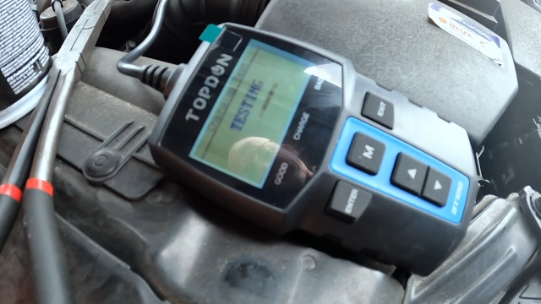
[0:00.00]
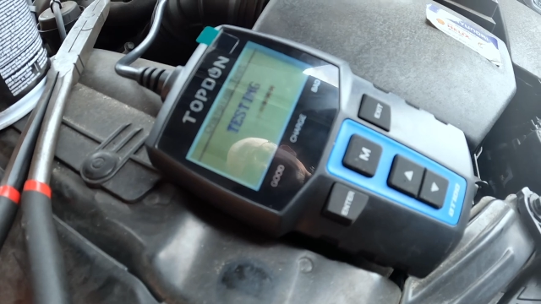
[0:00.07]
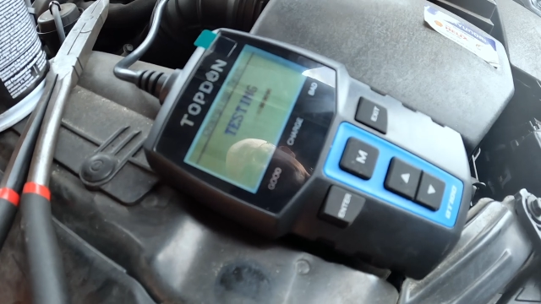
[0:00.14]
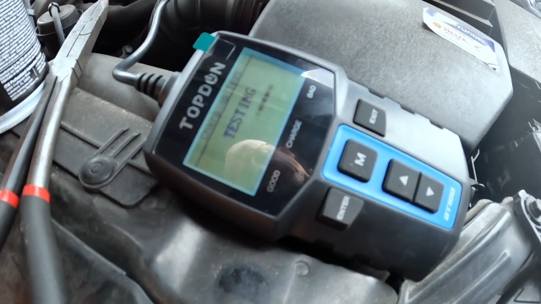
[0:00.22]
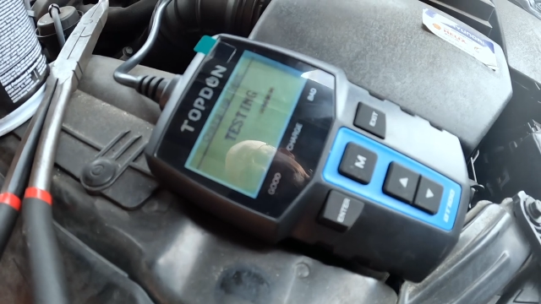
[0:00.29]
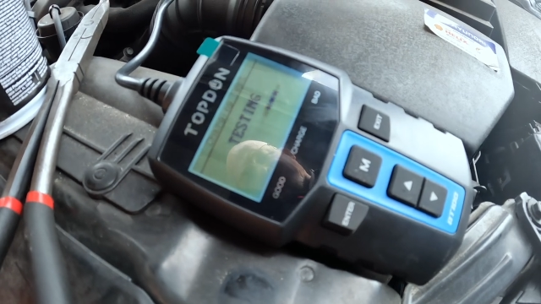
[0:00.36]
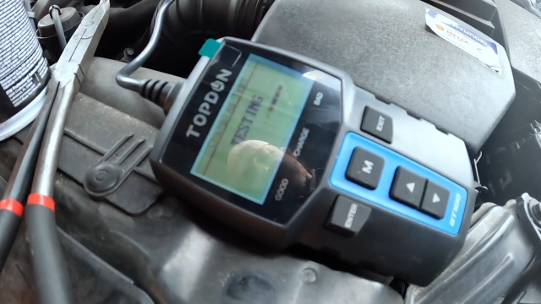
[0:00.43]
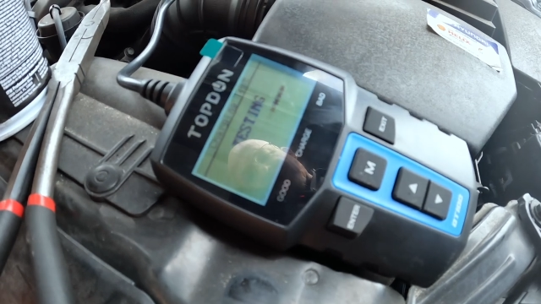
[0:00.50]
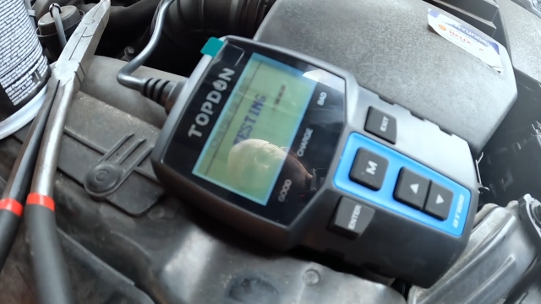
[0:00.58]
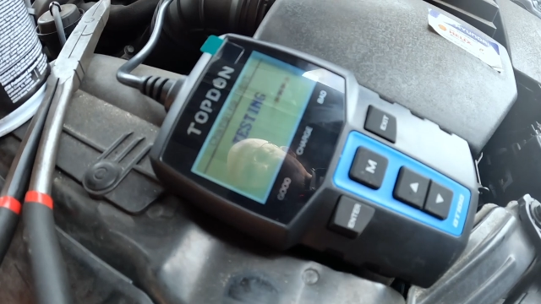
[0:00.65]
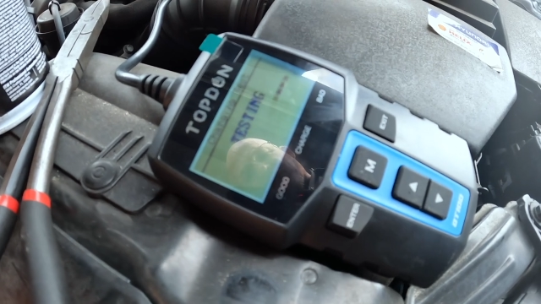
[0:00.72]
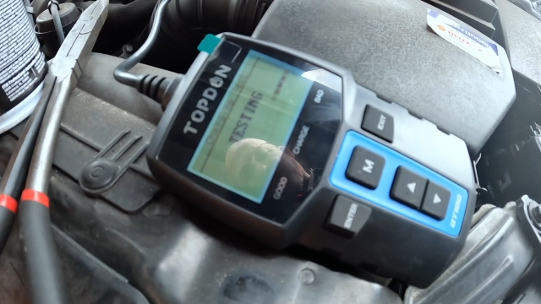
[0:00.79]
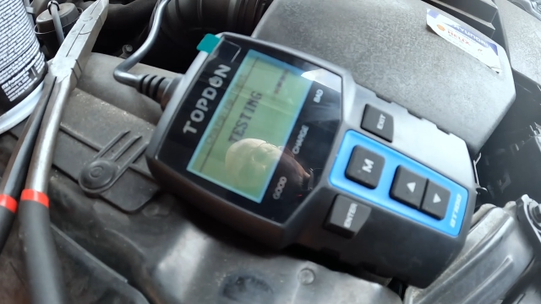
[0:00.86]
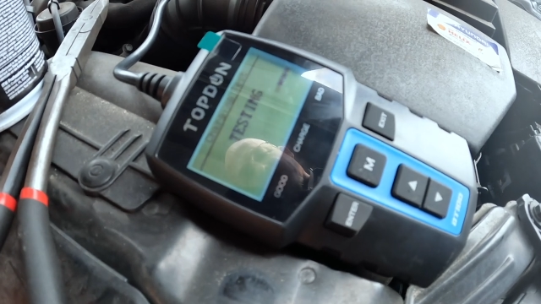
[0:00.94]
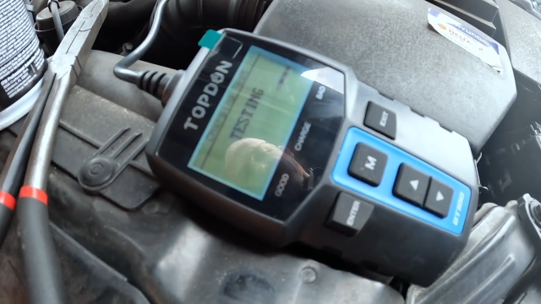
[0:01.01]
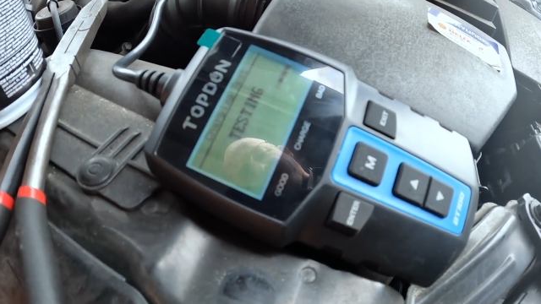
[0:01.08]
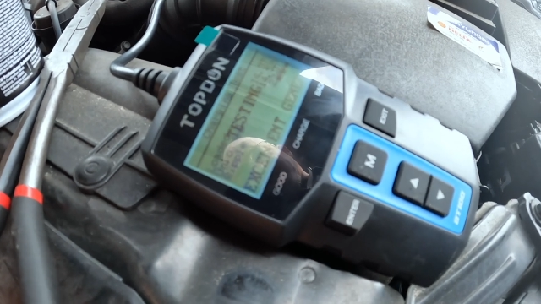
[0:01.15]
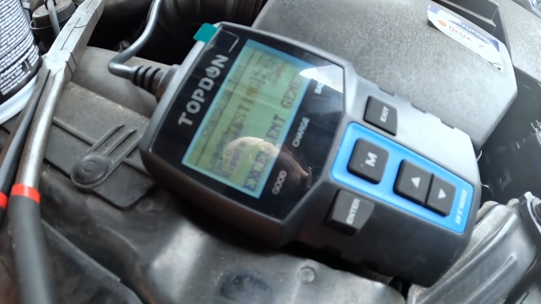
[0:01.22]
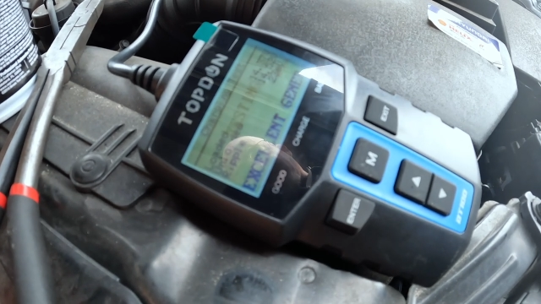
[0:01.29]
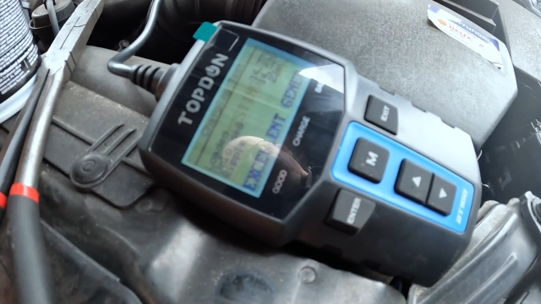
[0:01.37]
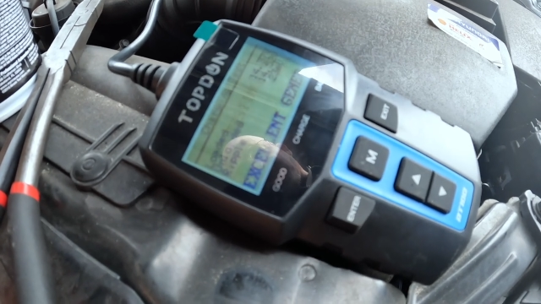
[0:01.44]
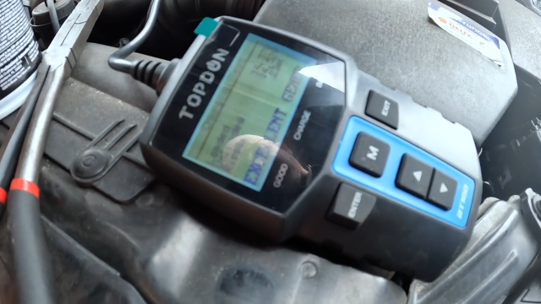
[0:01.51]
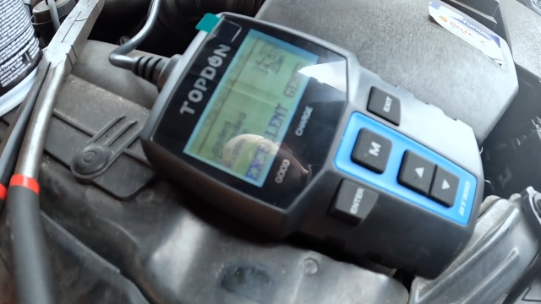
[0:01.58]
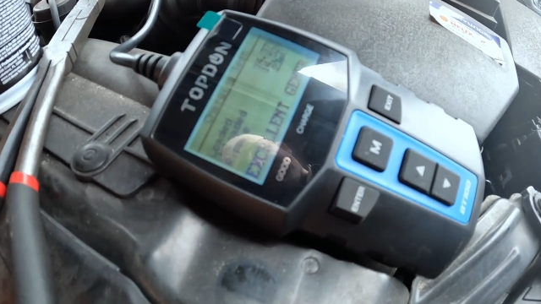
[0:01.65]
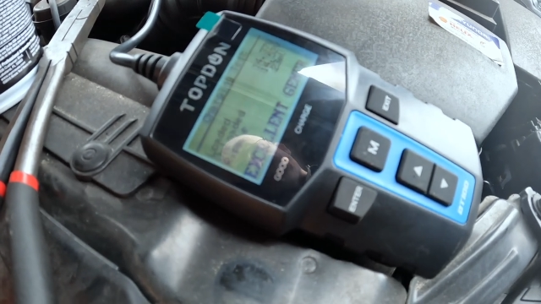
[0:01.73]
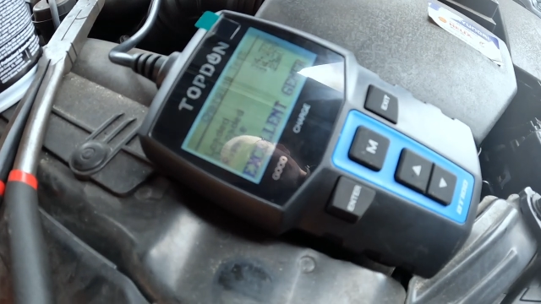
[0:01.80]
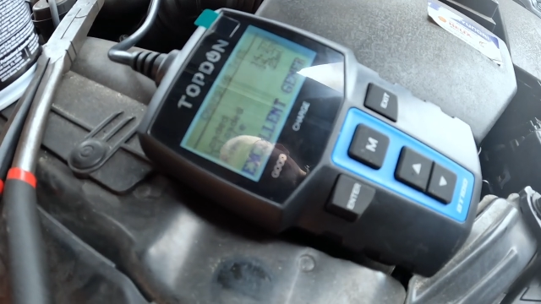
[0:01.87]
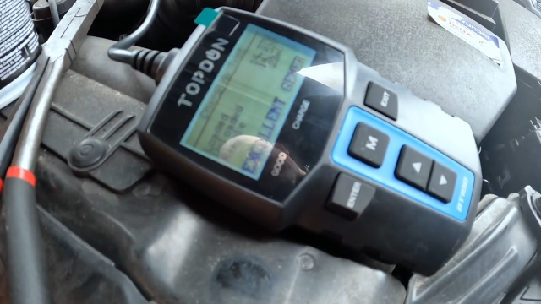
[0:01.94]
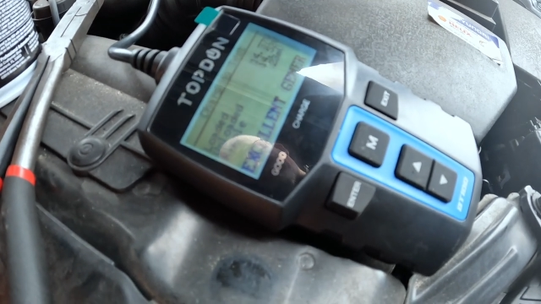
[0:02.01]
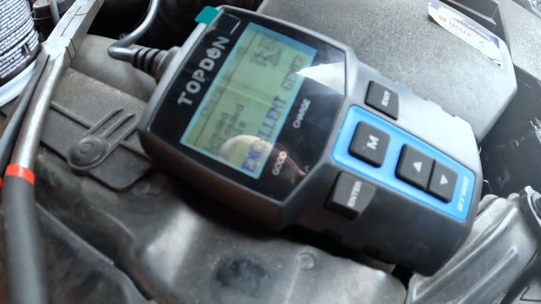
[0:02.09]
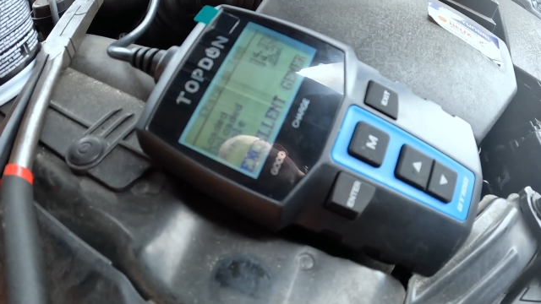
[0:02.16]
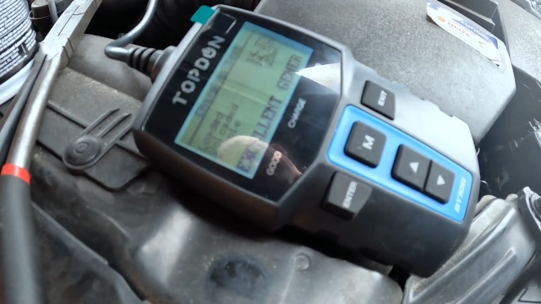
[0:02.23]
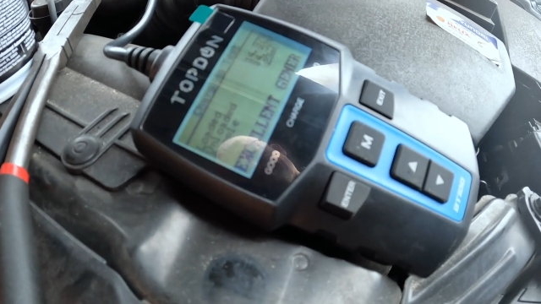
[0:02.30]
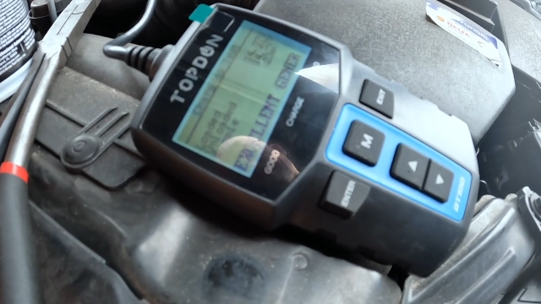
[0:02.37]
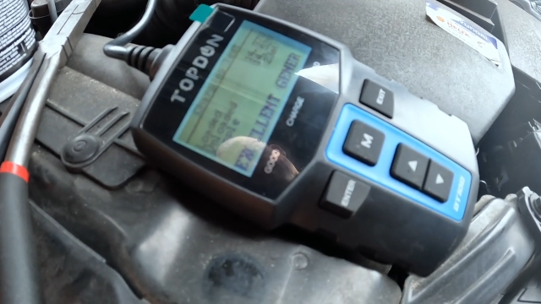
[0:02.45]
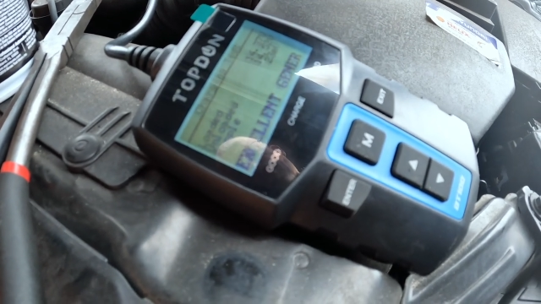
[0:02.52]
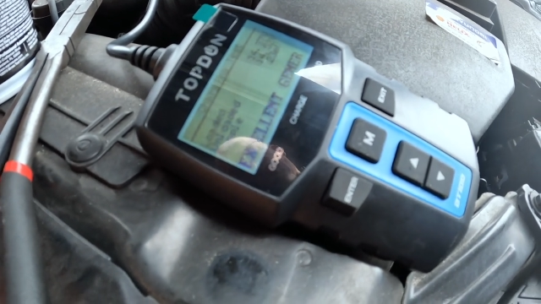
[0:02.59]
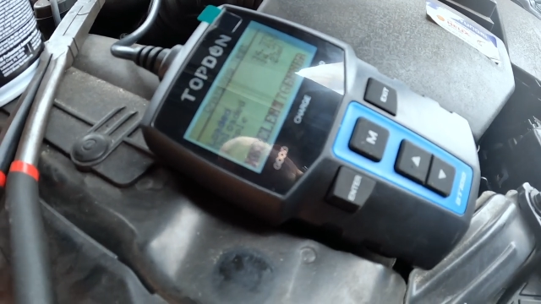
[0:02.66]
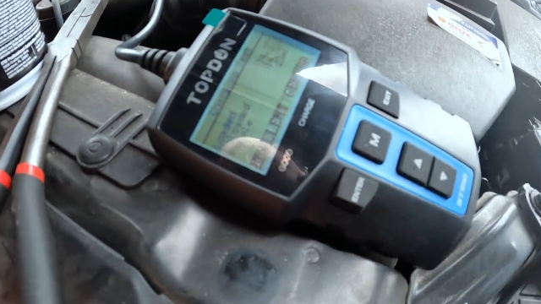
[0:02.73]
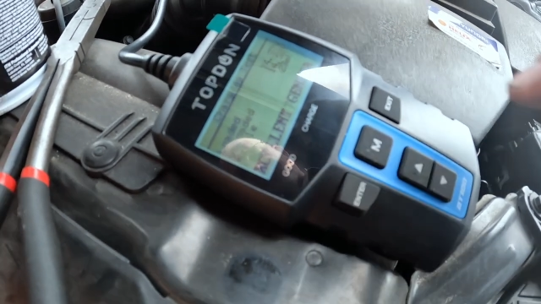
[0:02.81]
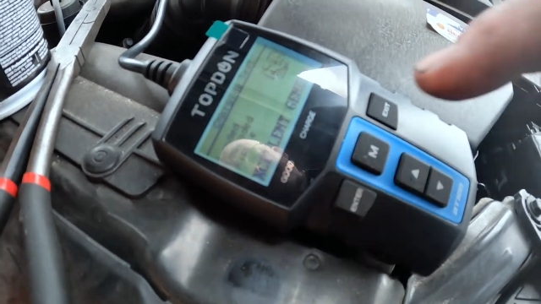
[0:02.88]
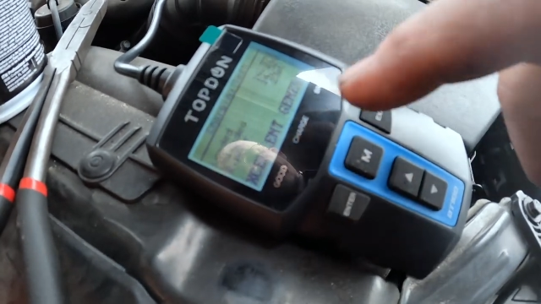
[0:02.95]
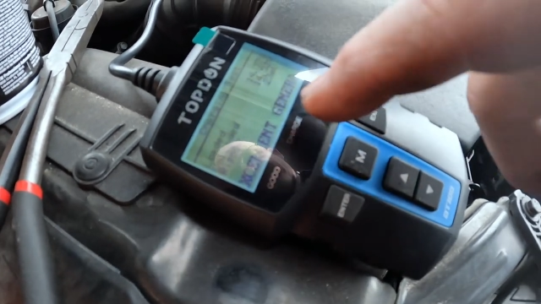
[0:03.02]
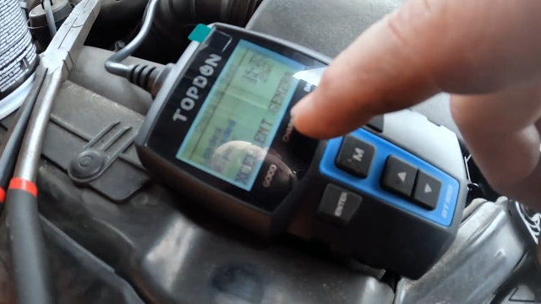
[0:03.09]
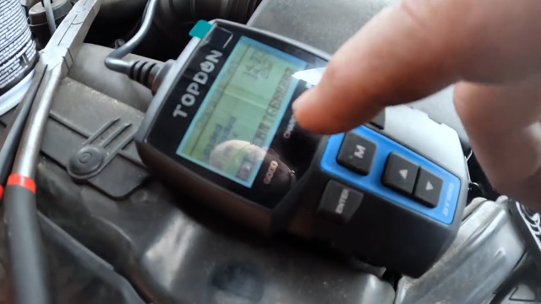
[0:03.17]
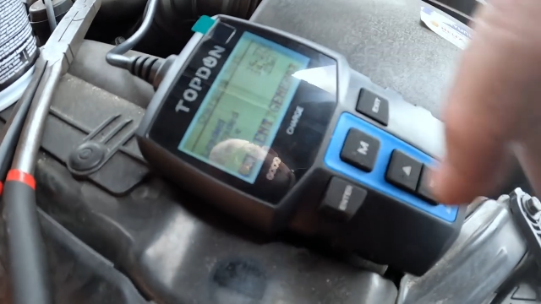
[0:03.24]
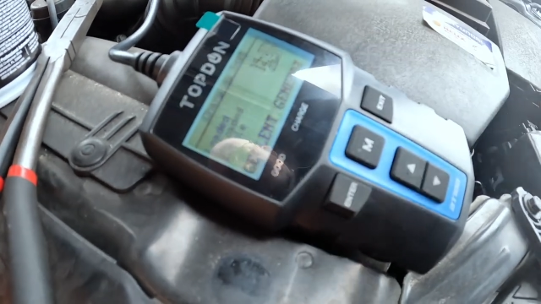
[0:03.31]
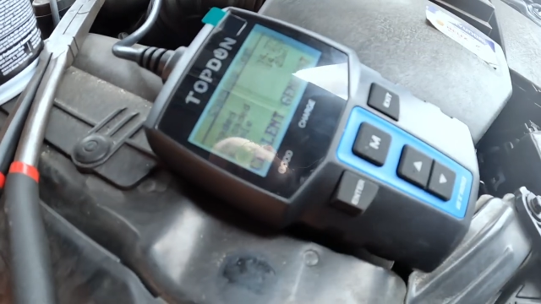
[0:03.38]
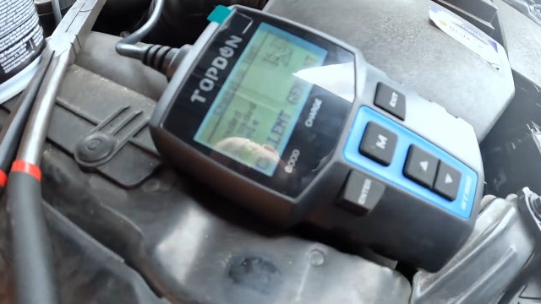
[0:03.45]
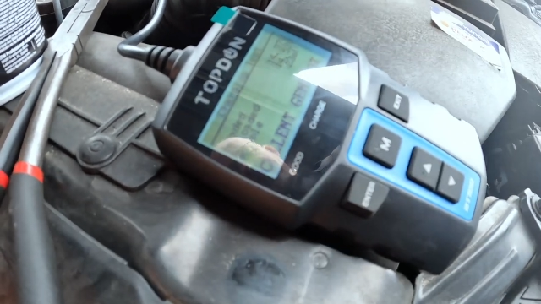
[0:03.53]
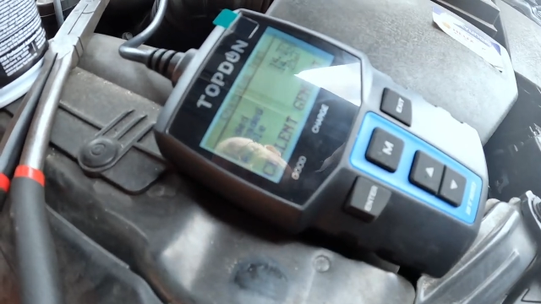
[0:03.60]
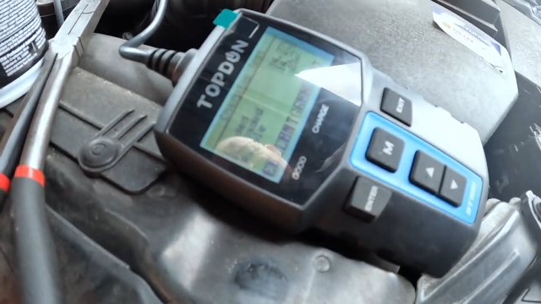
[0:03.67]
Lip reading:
[unreadable: no face in view]